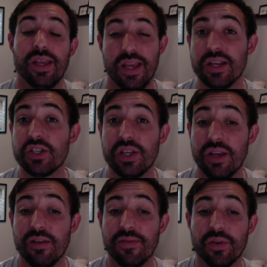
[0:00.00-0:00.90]
into
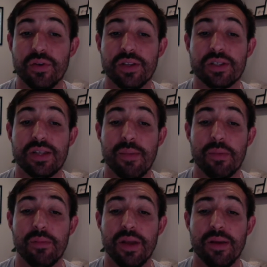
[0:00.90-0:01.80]
influence
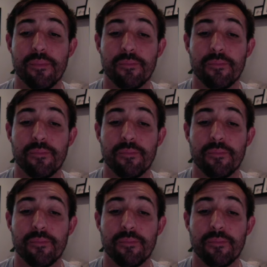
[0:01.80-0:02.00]
temperament.